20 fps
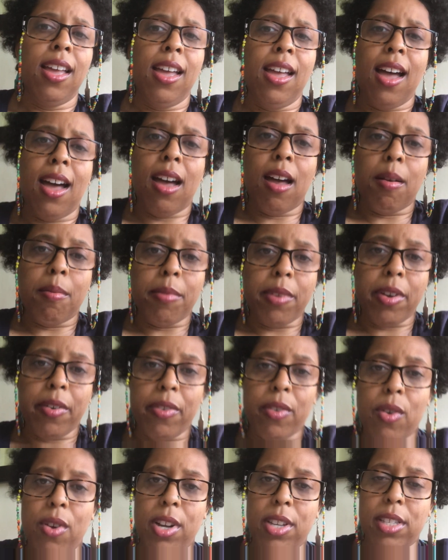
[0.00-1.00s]
and of
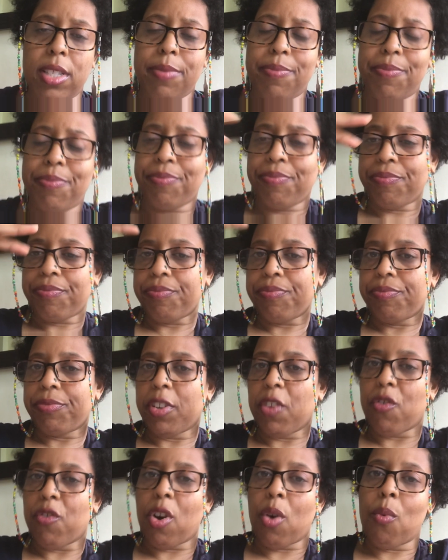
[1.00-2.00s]
course,
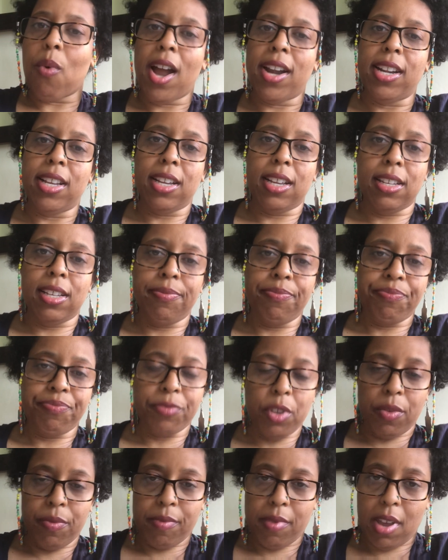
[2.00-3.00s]
Rwanda
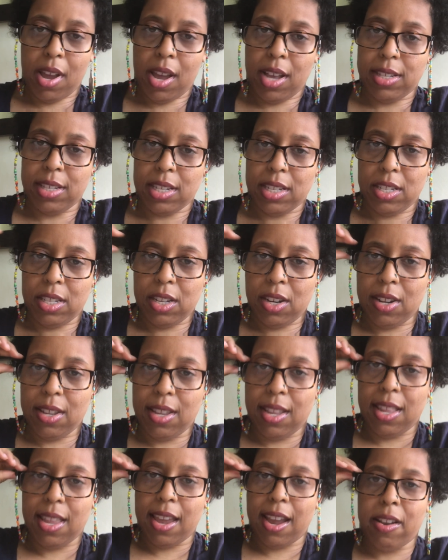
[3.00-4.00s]
is considered
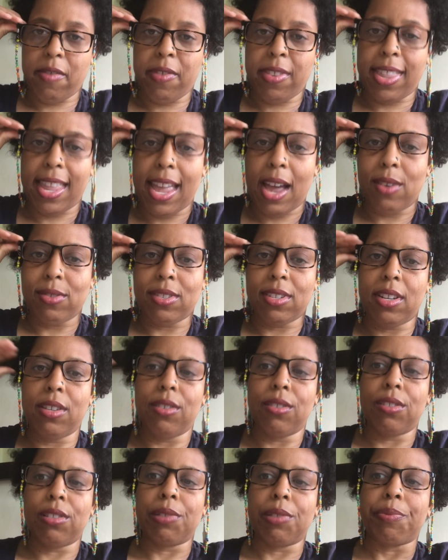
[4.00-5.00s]
the land of 1,000
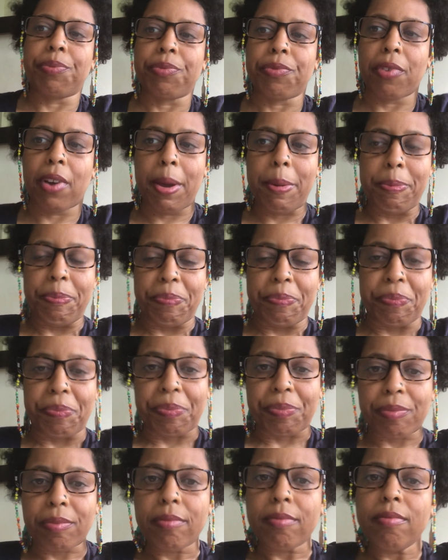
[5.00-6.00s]
hills, right?
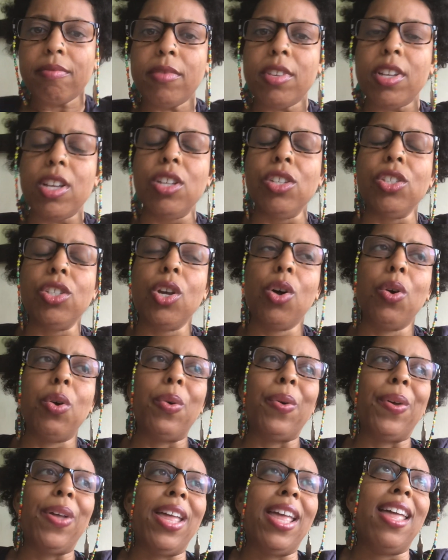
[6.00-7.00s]

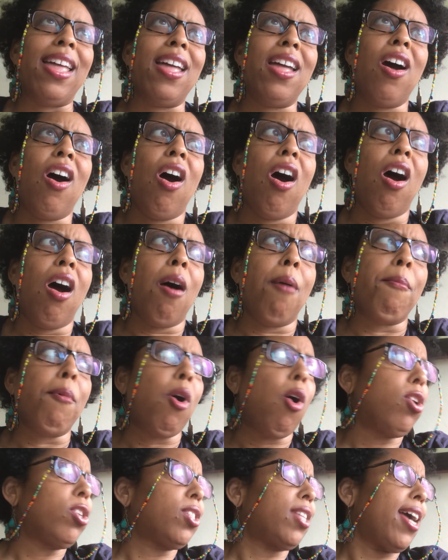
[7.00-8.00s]
So
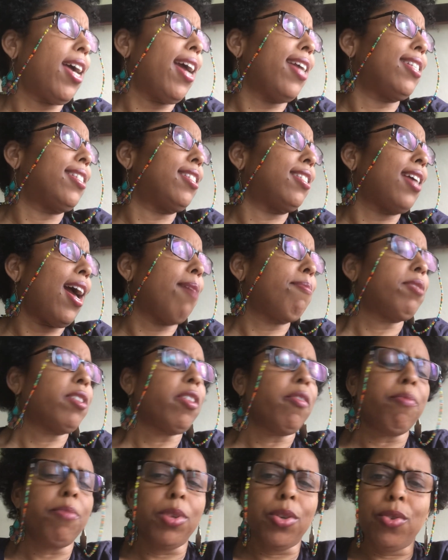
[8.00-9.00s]
all types
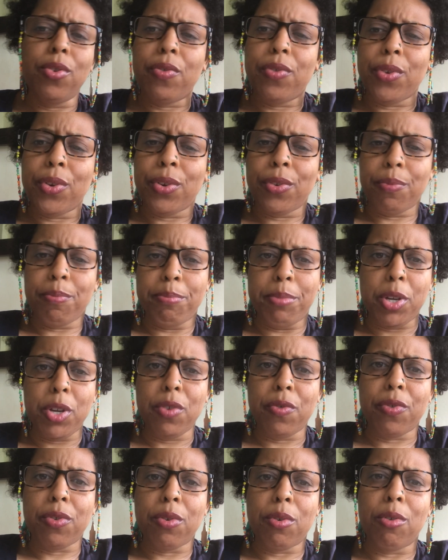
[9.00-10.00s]
of
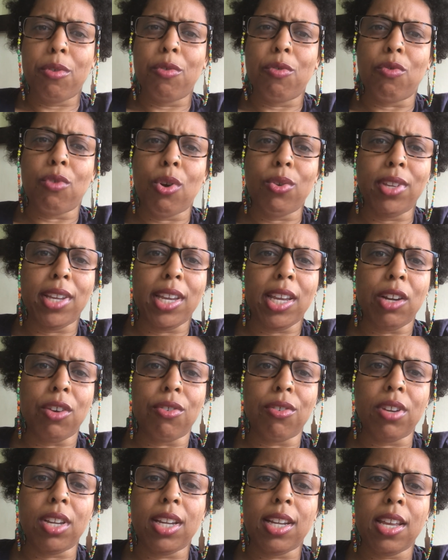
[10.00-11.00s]
beautiful rolling
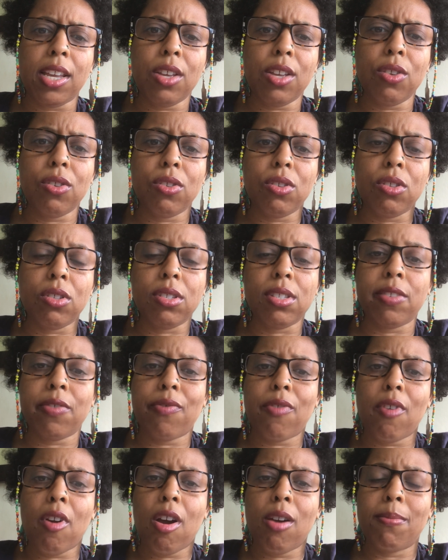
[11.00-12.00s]
green hills,
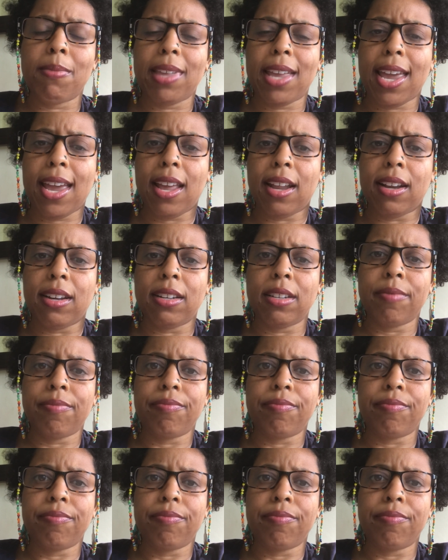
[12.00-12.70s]
farmland,